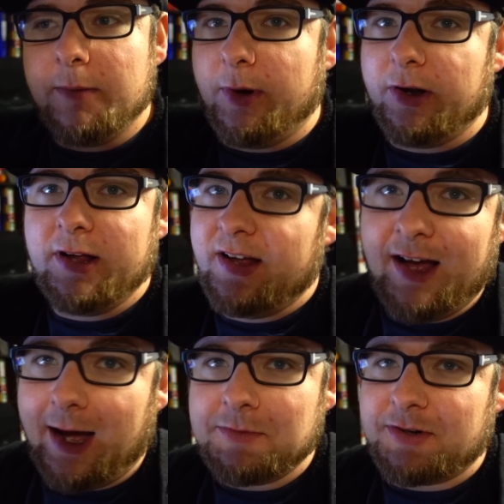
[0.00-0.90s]
but
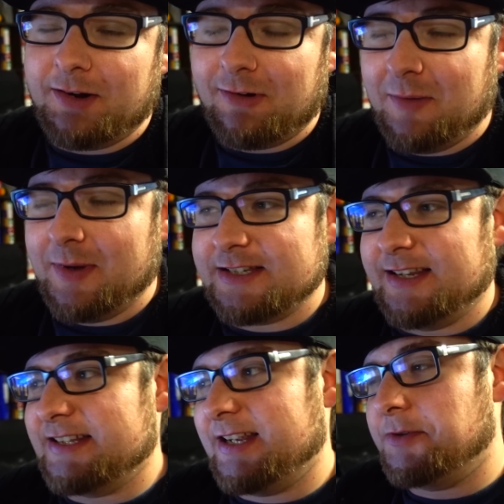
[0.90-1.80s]
I'm trying to run a
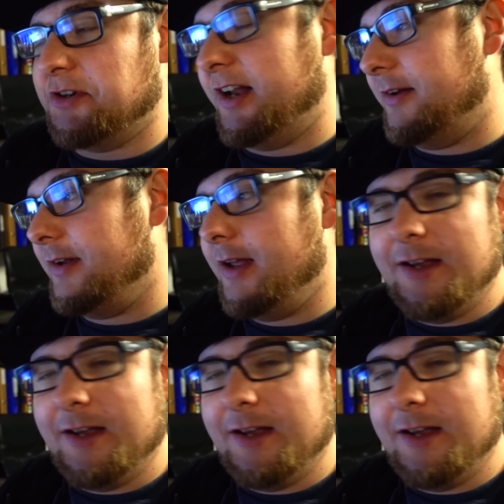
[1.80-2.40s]
business, I'm trying to,